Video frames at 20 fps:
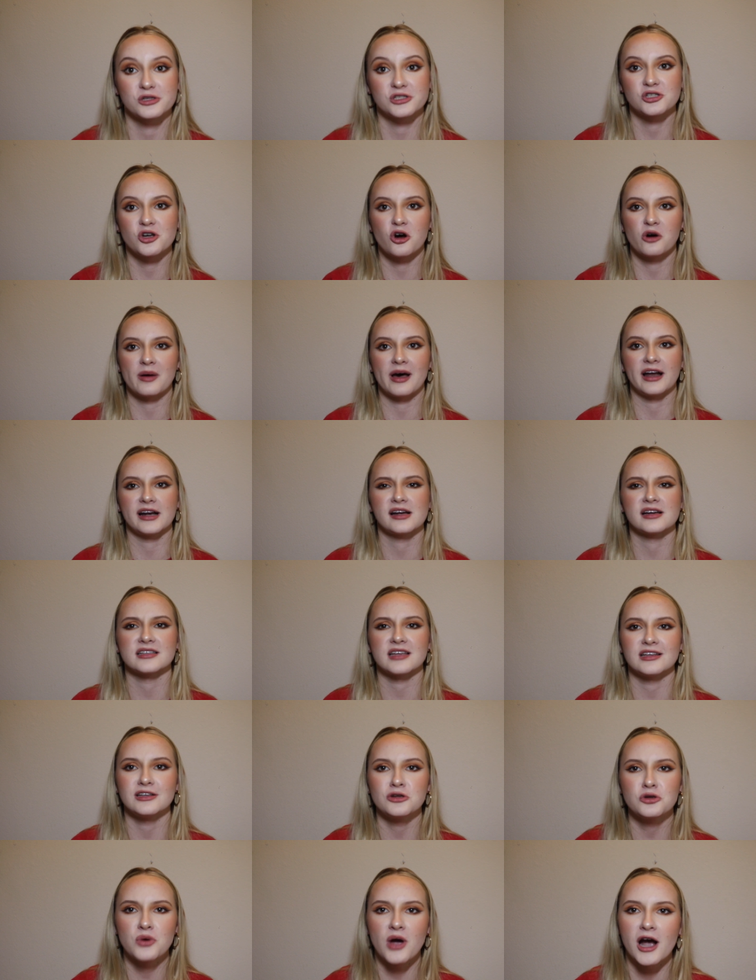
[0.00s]
so bad because I
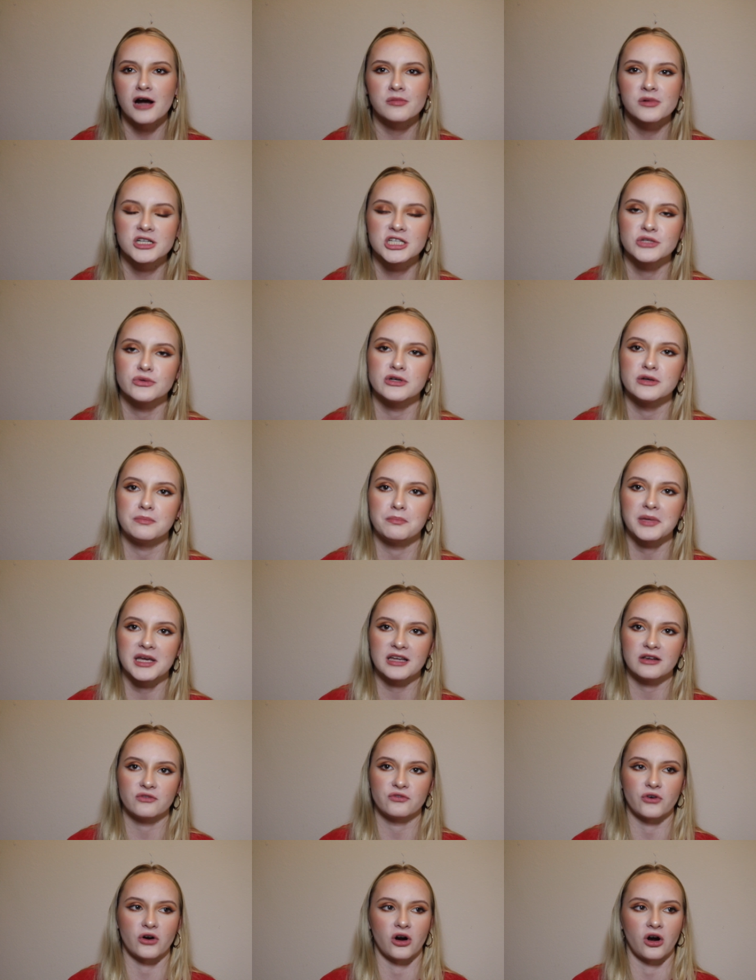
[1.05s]
knew how much it would
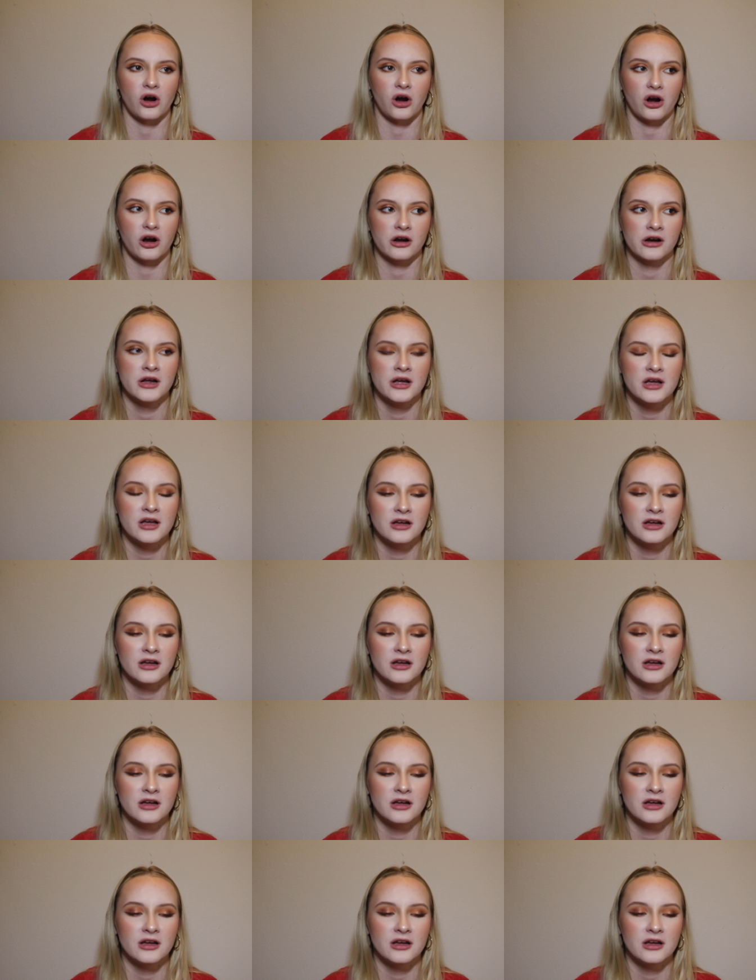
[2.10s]
mean for her